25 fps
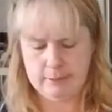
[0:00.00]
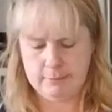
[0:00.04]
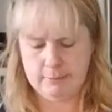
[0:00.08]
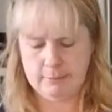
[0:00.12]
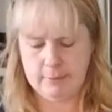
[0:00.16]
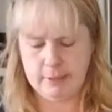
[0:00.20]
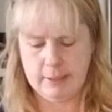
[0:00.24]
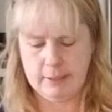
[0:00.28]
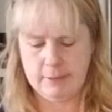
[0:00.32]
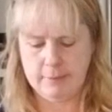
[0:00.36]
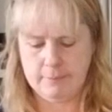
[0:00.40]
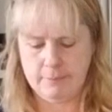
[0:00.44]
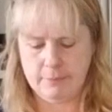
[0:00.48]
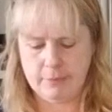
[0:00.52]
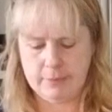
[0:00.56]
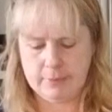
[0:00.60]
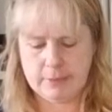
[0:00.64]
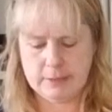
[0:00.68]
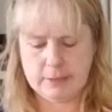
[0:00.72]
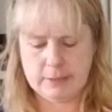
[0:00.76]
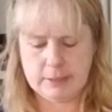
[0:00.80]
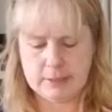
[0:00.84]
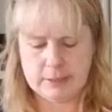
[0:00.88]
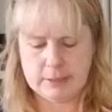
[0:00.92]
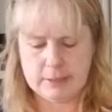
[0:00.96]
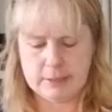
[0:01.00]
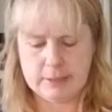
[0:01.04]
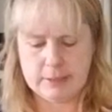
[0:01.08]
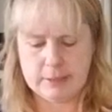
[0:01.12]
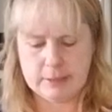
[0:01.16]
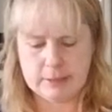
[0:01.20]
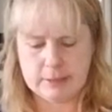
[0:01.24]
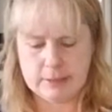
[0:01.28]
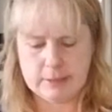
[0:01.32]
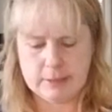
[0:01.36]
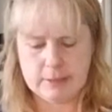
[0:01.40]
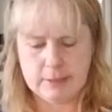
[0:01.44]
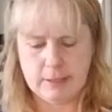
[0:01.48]
Well, since
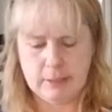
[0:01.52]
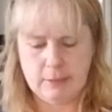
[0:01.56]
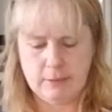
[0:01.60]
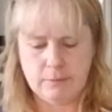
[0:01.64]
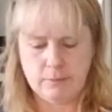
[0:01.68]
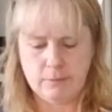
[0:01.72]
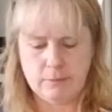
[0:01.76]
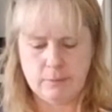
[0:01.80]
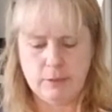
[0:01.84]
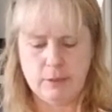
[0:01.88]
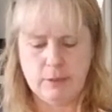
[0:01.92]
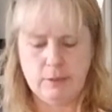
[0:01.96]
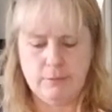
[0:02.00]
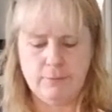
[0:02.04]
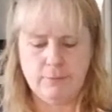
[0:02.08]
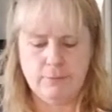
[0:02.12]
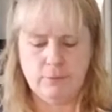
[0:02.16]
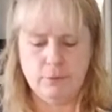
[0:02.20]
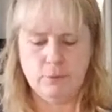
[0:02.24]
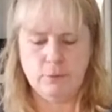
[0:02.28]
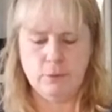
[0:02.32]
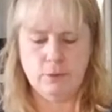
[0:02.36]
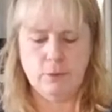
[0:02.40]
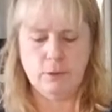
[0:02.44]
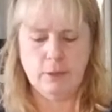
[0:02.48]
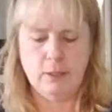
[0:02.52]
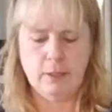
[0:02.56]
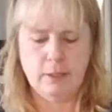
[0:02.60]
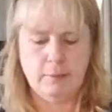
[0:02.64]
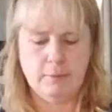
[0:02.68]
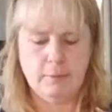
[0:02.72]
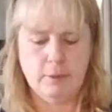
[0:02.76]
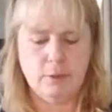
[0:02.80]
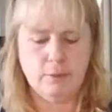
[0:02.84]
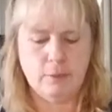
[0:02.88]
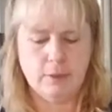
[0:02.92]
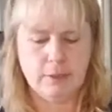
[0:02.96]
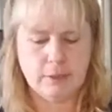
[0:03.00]
it's like really full, I'm
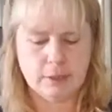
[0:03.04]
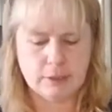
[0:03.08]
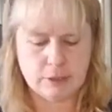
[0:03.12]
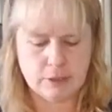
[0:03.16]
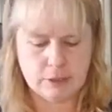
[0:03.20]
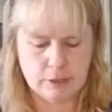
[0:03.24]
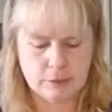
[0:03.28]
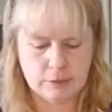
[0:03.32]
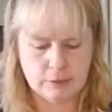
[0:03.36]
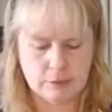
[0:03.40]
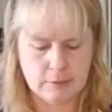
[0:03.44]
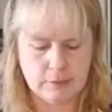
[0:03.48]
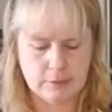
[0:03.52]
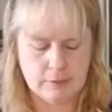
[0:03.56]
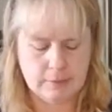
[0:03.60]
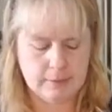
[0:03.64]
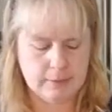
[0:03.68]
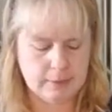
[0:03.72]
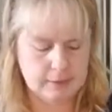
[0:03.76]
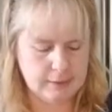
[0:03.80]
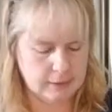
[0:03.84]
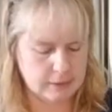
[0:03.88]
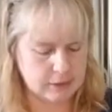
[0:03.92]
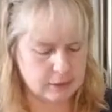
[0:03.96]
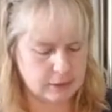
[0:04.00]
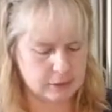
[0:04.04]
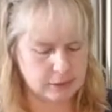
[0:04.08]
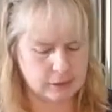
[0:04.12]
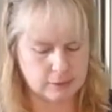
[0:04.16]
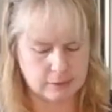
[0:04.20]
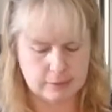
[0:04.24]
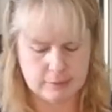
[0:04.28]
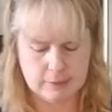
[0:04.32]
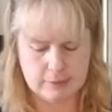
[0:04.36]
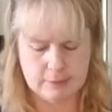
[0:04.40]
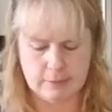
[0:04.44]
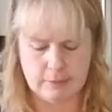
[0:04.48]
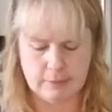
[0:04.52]
going to
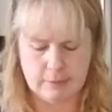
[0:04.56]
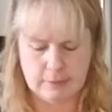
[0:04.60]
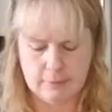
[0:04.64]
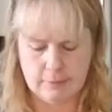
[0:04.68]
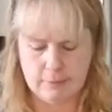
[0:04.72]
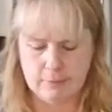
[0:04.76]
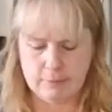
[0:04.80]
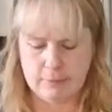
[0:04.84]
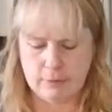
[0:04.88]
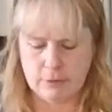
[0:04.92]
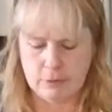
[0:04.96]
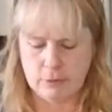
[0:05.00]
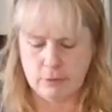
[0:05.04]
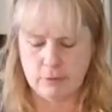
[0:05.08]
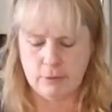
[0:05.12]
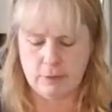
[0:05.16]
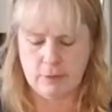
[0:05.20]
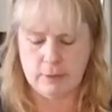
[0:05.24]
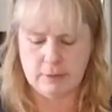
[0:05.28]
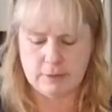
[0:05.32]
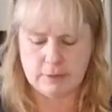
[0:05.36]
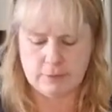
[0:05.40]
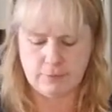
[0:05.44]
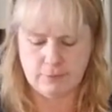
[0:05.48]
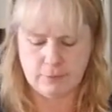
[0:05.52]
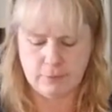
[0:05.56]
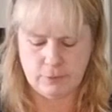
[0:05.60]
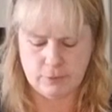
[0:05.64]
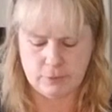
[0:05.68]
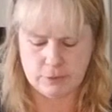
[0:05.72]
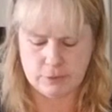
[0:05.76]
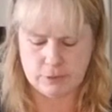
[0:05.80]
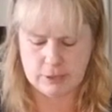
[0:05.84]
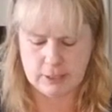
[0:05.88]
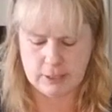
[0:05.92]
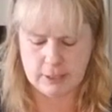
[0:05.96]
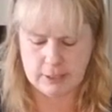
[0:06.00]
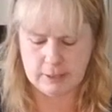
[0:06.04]
stir this
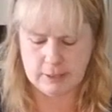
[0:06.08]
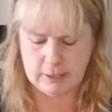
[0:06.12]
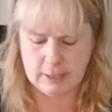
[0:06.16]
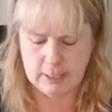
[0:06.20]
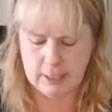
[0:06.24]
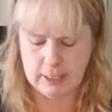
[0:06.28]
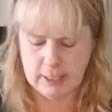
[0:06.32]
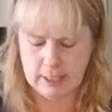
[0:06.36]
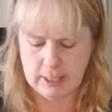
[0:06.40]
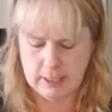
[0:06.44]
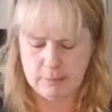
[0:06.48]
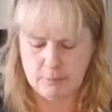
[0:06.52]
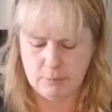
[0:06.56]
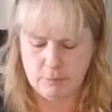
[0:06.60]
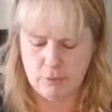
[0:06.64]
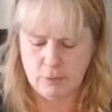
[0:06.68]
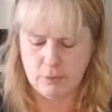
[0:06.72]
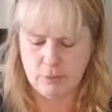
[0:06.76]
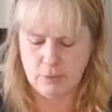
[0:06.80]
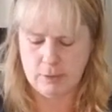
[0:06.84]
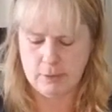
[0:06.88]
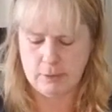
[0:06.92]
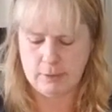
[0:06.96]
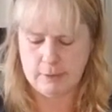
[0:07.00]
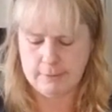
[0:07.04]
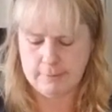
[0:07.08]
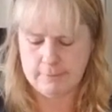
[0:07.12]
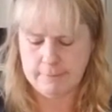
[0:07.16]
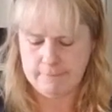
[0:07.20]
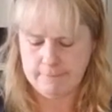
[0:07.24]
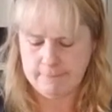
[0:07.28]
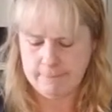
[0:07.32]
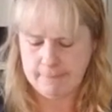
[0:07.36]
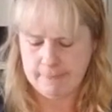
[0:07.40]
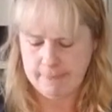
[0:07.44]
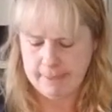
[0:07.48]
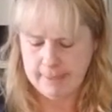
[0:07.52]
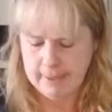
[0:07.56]
first and then add more.
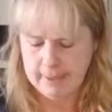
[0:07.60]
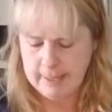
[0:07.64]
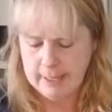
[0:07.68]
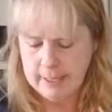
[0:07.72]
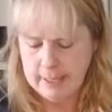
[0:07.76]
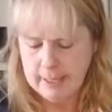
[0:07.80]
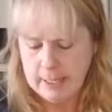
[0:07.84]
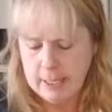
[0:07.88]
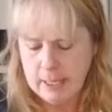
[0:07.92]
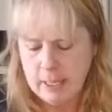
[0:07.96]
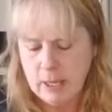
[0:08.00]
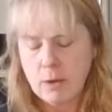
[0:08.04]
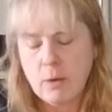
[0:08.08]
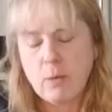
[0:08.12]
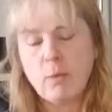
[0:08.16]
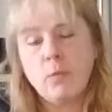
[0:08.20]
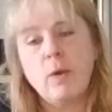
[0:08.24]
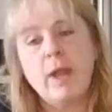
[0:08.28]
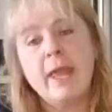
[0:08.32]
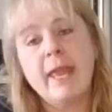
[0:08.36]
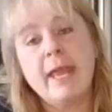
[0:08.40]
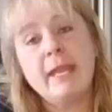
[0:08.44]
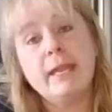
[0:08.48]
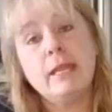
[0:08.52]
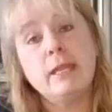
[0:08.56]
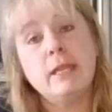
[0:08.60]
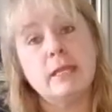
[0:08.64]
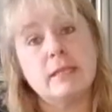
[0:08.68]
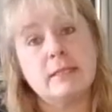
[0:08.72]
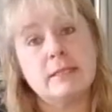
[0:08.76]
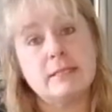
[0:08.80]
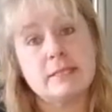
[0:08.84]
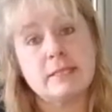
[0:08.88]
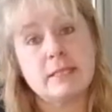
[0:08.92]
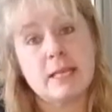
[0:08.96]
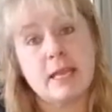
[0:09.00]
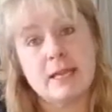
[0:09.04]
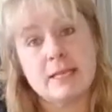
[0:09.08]
When
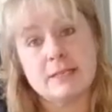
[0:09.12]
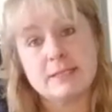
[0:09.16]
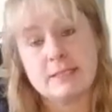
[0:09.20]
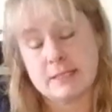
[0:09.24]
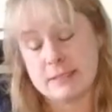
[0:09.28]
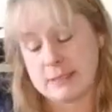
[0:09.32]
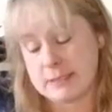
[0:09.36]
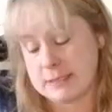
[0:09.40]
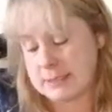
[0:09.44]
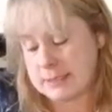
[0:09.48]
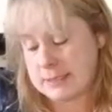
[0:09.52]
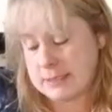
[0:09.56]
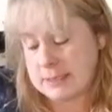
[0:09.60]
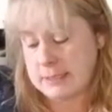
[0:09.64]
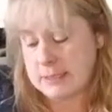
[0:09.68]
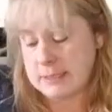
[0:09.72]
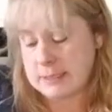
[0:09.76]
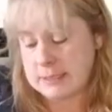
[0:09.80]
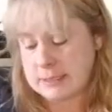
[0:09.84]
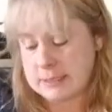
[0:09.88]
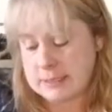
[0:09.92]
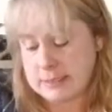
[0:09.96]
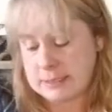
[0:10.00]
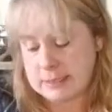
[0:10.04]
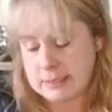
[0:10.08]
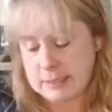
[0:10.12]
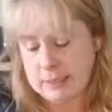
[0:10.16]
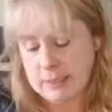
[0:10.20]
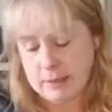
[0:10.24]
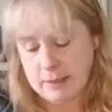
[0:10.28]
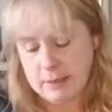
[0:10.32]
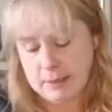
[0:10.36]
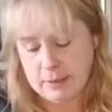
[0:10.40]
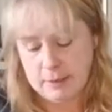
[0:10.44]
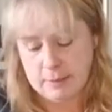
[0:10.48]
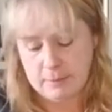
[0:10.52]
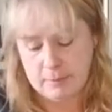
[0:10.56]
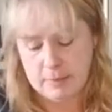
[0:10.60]
as it sits,
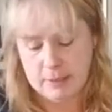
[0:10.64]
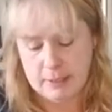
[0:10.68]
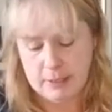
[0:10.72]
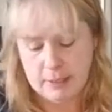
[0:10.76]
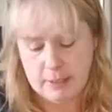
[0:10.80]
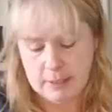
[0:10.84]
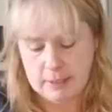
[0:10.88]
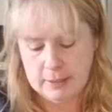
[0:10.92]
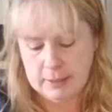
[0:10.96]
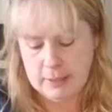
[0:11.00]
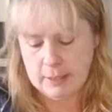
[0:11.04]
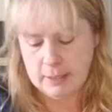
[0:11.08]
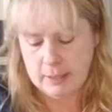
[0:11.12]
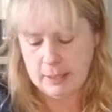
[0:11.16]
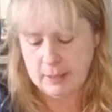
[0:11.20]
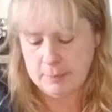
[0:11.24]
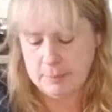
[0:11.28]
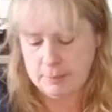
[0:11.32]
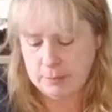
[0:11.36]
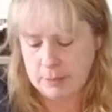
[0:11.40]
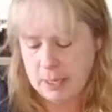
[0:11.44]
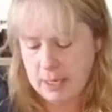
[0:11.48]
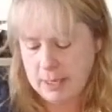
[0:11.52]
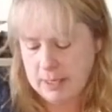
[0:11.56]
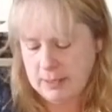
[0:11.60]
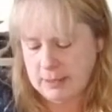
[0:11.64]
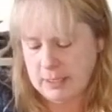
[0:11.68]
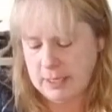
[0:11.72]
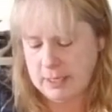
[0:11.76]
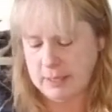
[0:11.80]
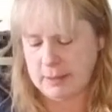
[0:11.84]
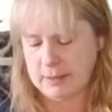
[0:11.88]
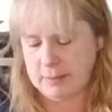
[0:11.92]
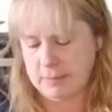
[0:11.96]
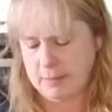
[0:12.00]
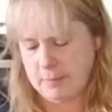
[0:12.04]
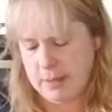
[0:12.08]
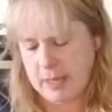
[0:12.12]
I
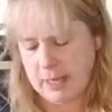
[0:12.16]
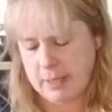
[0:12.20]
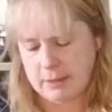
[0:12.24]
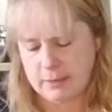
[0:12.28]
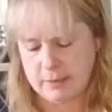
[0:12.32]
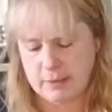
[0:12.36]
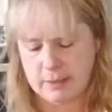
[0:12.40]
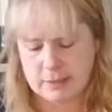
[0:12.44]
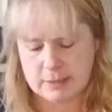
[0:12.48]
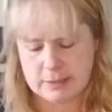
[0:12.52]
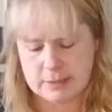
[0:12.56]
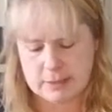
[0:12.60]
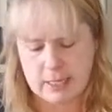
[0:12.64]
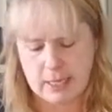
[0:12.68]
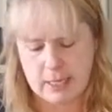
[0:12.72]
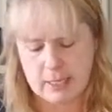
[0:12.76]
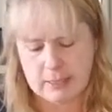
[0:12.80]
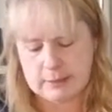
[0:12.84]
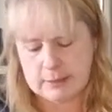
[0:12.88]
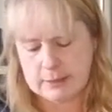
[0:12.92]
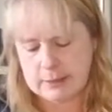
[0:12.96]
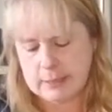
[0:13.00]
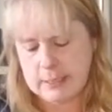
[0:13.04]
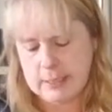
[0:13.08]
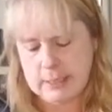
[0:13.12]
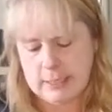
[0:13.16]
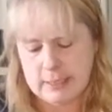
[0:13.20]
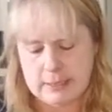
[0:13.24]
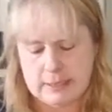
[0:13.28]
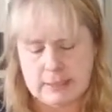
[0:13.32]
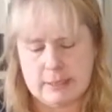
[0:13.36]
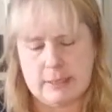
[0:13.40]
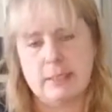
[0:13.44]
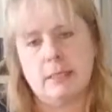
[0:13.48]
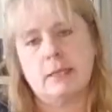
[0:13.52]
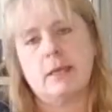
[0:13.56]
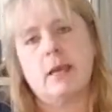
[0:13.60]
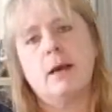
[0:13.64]
like make this at
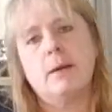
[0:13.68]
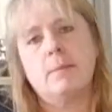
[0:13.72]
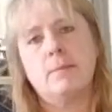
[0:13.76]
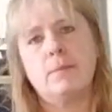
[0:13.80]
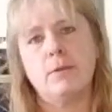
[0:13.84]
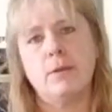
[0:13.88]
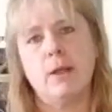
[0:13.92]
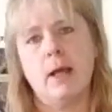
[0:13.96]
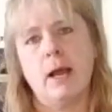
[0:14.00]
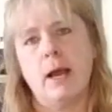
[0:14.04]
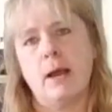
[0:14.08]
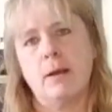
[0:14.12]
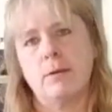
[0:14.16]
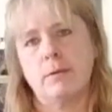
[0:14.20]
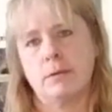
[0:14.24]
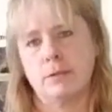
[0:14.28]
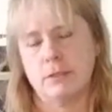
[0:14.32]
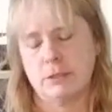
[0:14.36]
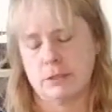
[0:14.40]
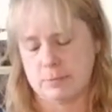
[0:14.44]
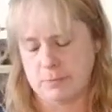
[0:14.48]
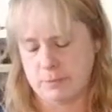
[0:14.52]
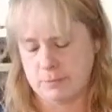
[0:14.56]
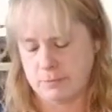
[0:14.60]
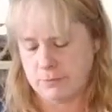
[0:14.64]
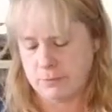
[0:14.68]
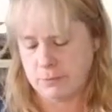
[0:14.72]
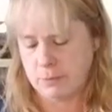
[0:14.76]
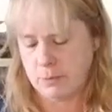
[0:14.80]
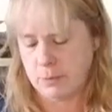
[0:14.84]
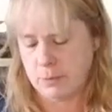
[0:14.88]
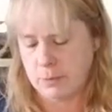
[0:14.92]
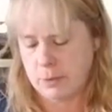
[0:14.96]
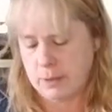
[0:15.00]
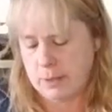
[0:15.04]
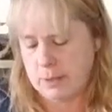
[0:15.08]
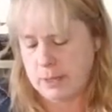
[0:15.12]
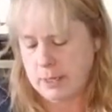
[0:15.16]
least a couple hours
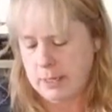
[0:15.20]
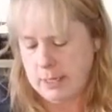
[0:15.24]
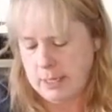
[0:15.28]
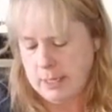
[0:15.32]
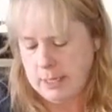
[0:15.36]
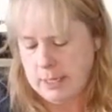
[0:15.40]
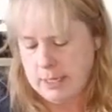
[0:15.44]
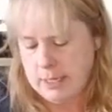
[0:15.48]
before.